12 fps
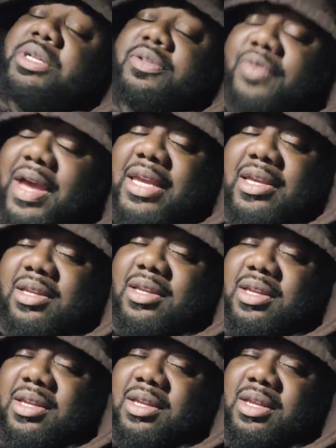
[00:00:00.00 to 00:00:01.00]
win this fight.
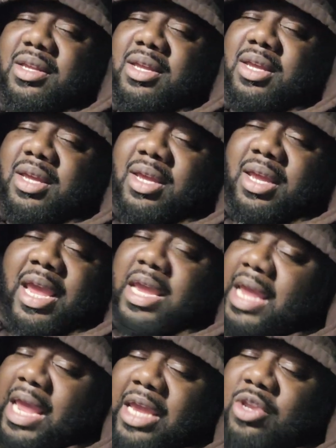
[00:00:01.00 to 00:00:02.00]

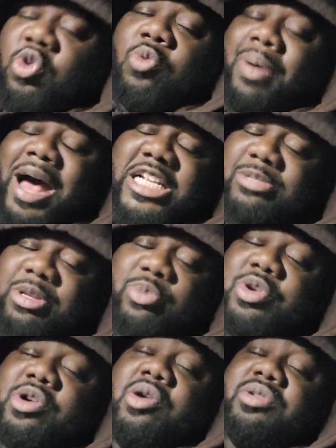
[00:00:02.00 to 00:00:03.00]
Ain't no possibly
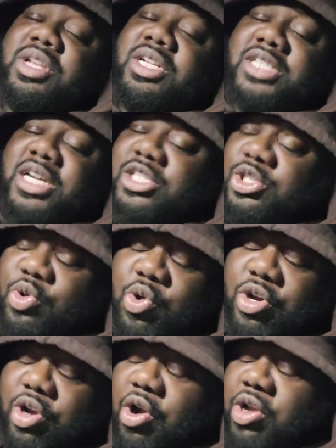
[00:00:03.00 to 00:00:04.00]
we going to the judges'
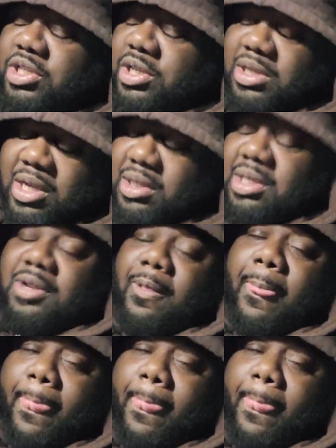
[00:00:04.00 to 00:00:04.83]
scorecards or nothing.